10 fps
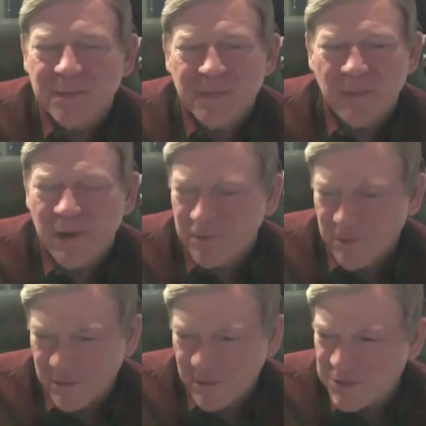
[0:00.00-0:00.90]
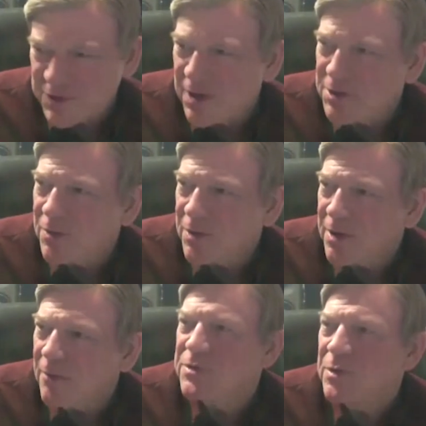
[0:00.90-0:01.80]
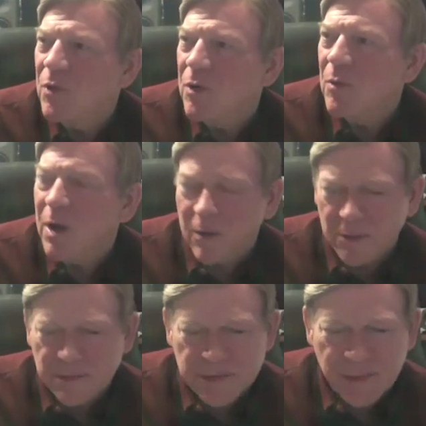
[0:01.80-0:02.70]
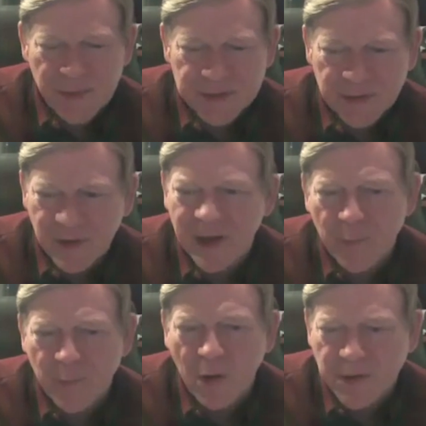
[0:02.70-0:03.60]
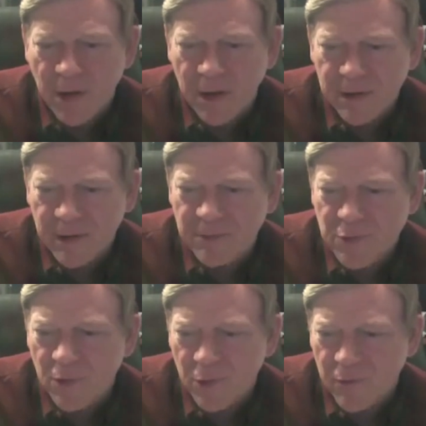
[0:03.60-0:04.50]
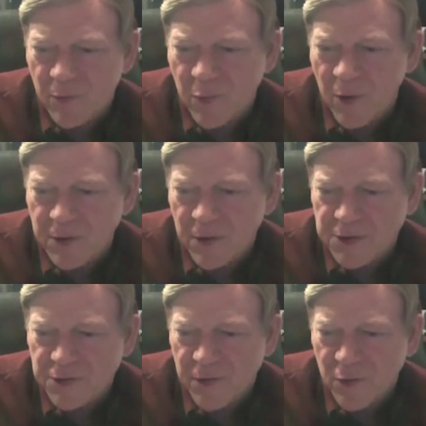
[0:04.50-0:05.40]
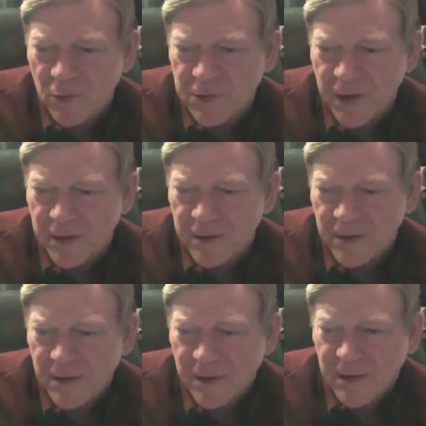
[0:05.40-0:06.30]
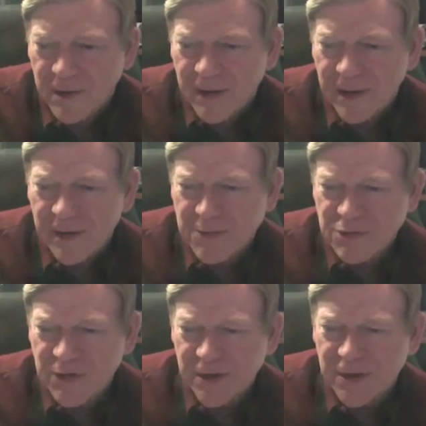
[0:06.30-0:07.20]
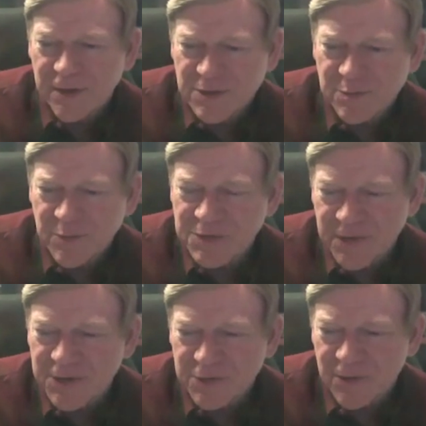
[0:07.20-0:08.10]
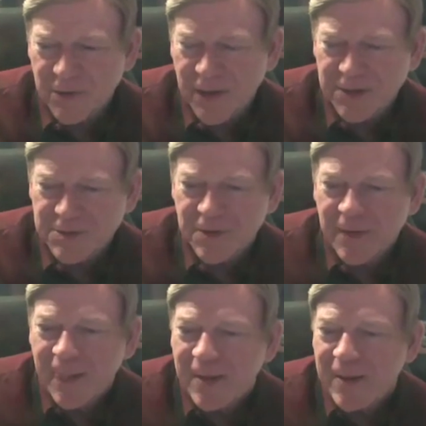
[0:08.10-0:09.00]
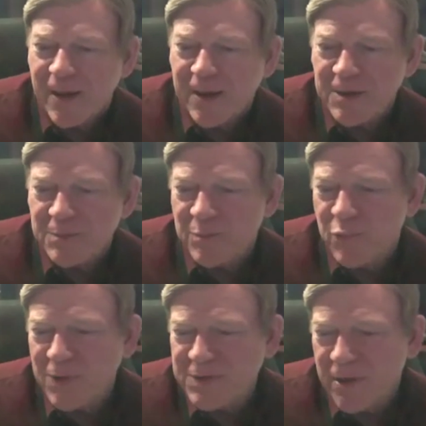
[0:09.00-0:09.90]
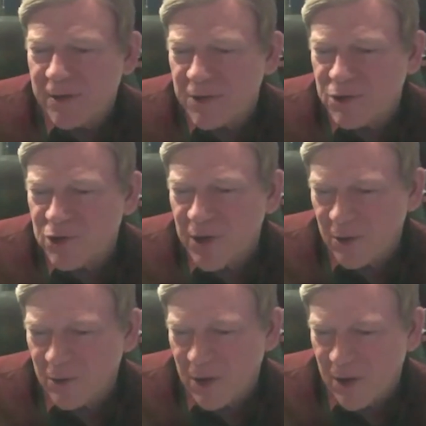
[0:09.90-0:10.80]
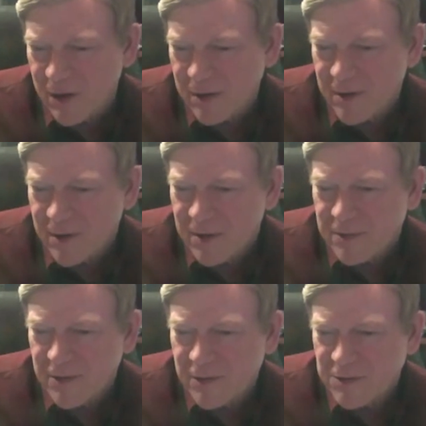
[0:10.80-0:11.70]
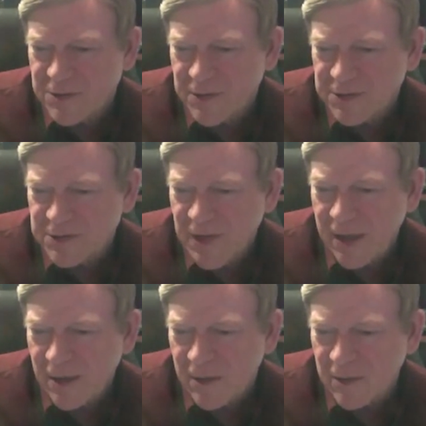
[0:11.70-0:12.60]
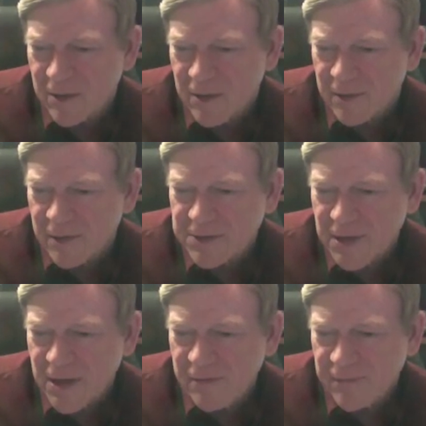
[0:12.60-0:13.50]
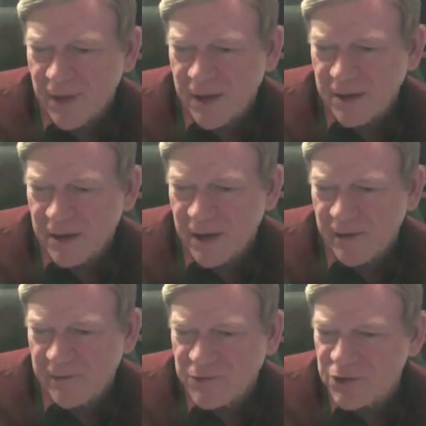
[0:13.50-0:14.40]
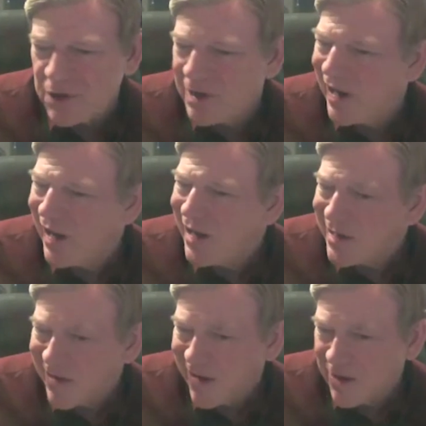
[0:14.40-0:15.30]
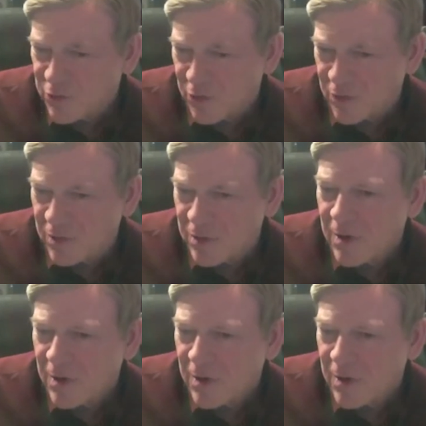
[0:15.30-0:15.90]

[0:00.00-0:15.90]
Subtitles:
whatever. It was the history. It was the more modern semester. It had Bartok. He was going over a Bartok string quartet in this music history class, and he points out in the cello line that there's this scale, this E flat, F, G, A natural,